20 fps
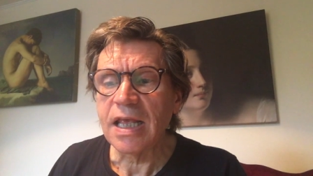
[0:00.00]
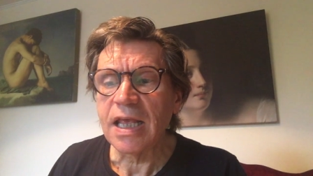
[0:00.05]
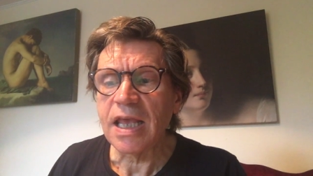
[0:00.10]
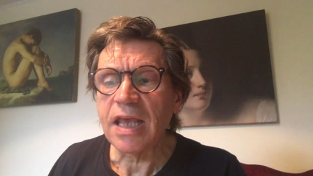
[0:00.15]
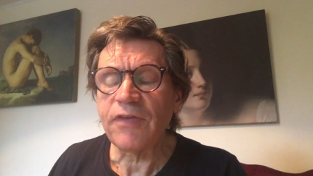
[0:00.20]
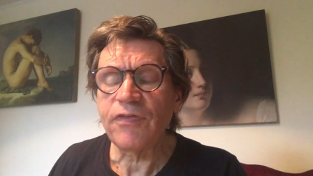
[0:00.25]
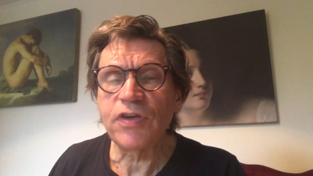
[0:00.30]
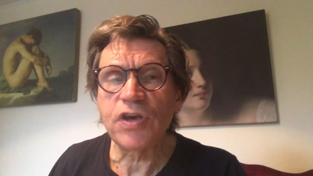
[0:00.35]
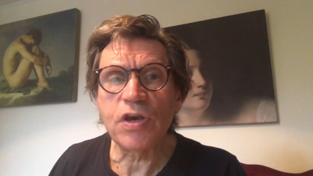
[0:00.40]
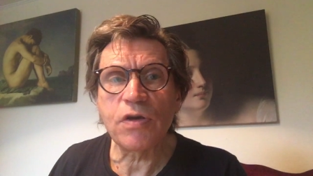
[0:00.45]

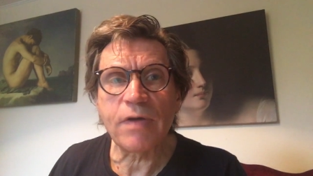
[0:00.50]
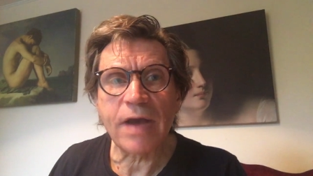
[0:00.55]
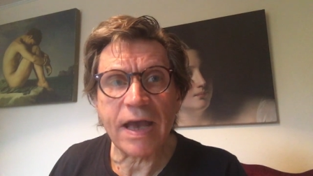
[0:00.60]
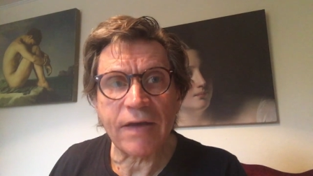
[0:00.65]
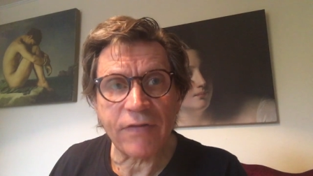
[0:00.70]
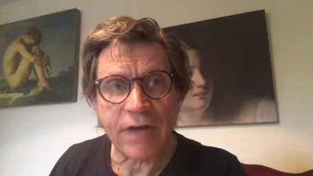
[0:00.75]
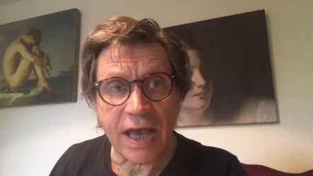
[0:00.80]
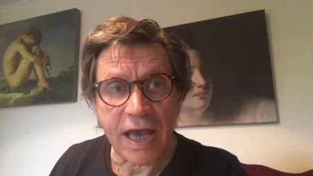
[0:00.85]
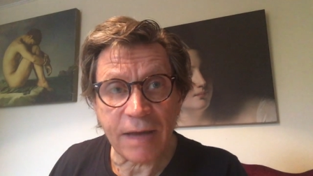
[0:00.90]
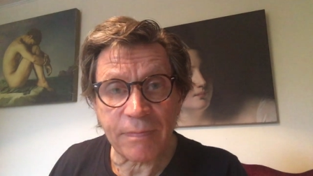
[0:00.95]
If you
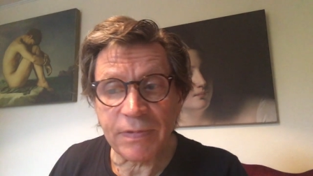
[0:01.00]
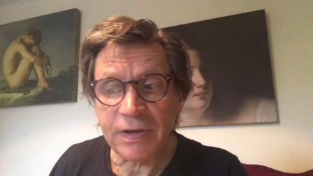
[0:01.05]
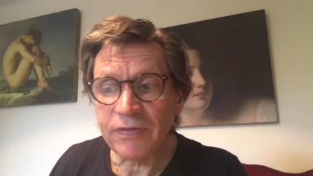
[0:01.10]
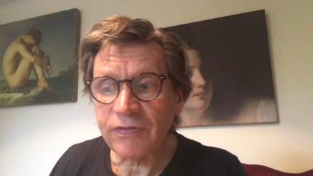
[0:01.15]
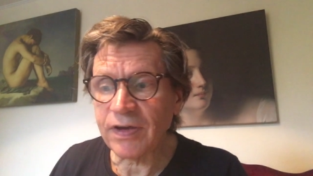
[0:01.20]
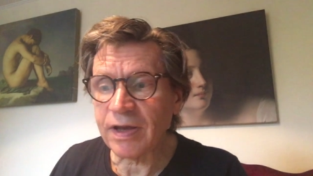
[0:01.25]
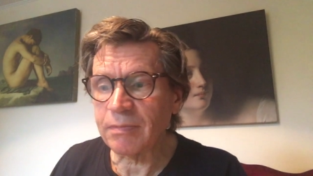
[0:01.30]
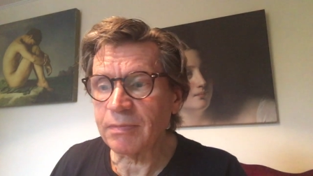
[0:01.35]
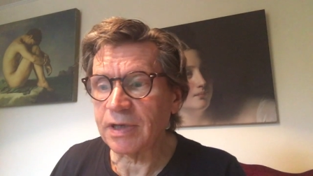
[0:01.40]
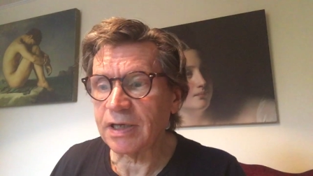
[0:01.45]
have a happy
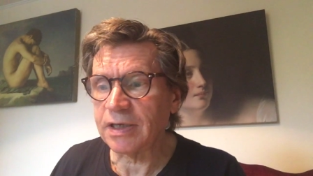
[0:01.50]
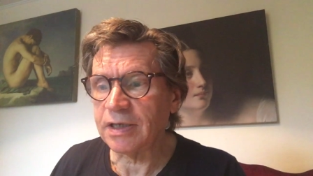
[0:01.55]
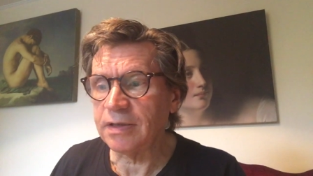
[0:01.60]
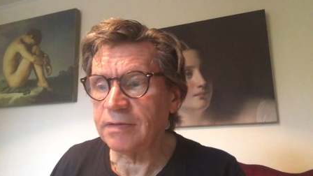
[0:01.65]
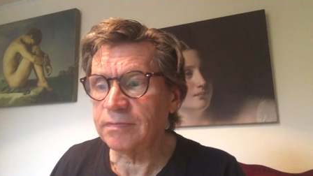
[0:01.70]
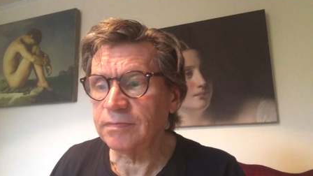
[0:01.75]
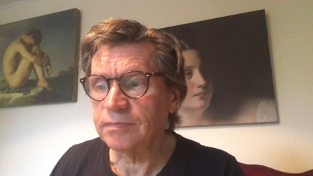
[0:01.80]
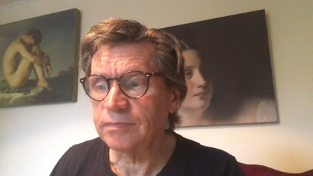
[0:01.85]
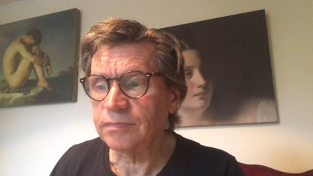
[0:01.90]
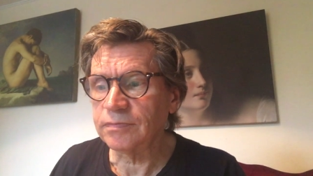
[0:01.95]
family,
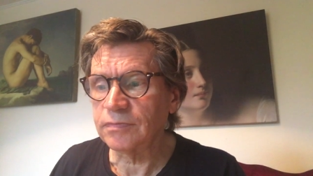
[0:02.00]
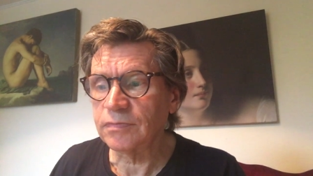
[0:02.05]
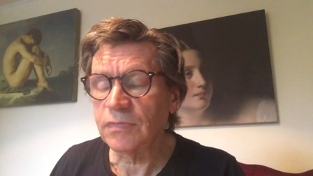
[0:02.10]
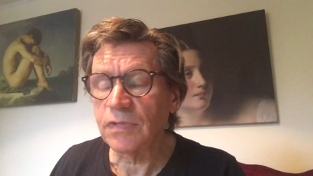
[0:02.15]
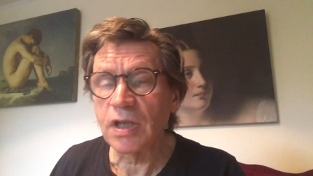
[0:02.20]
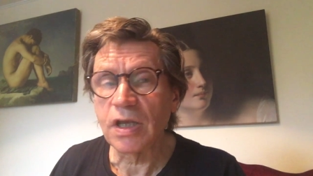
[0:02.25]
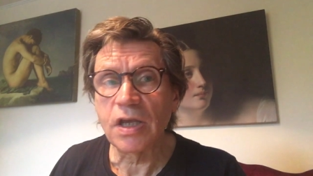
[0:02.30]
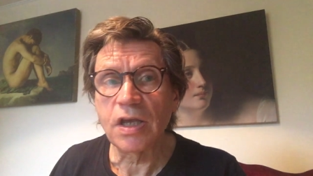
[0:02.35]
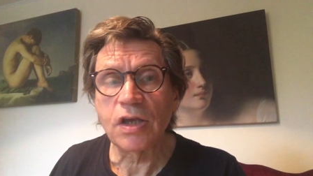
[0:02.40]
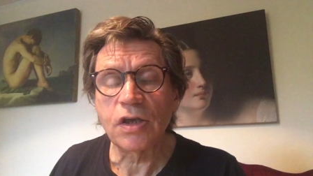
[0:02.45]

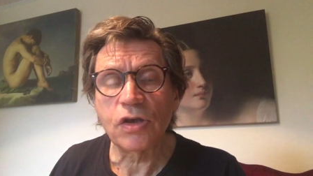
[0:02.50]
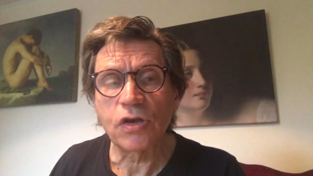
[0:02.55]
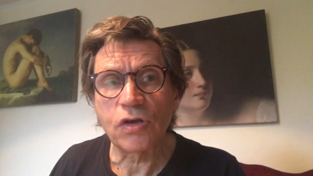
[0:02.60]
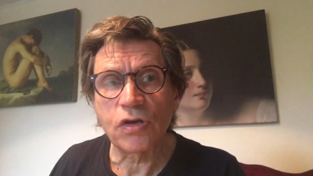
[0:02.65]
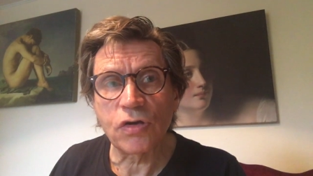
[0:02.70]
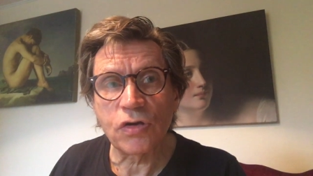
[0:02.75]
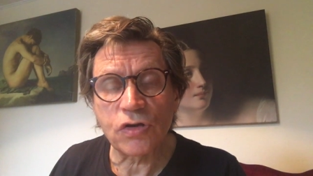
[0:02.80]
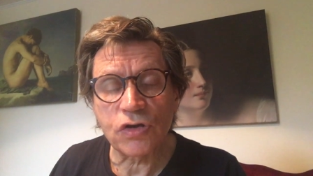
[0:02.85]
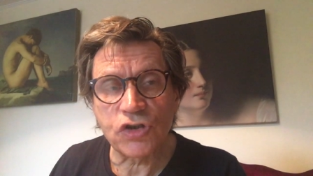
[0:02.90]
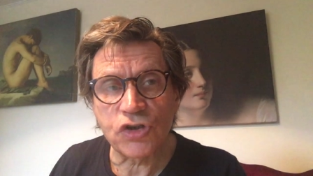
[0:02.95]

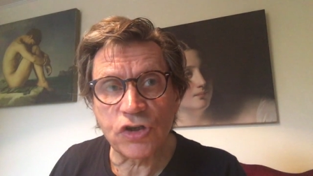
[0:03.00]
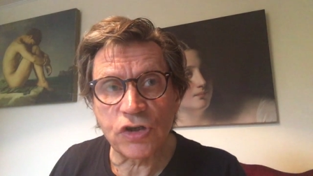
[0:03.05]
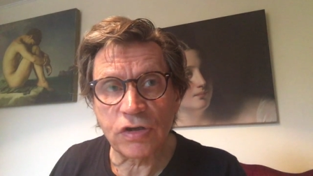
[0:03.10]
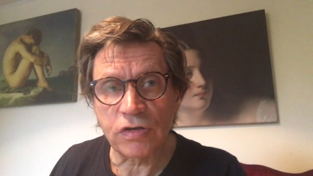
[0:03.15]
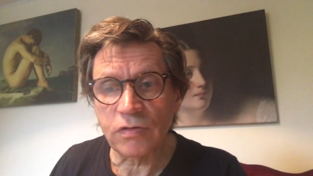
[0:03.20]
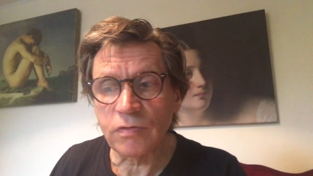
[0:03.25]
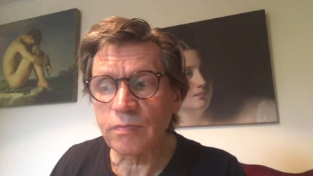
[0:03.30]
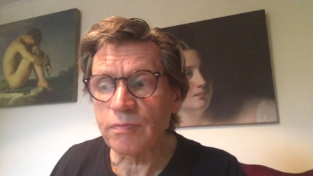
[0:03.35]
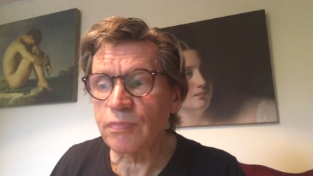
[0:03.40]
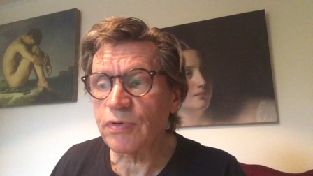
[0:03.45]
could
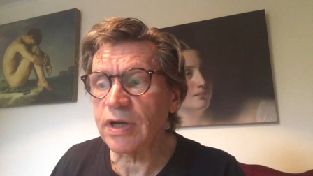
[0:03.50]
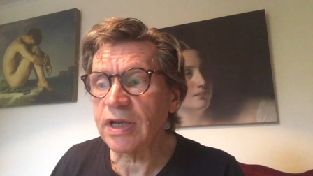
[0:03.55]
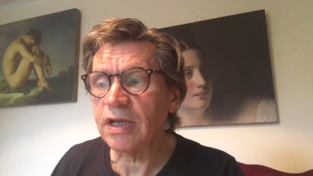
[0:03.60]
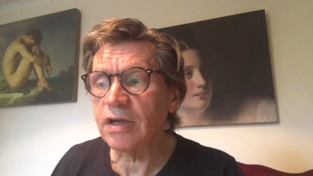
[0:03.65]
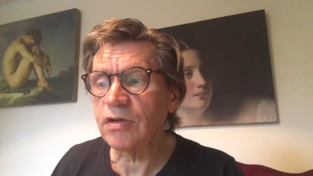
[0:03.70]
you bring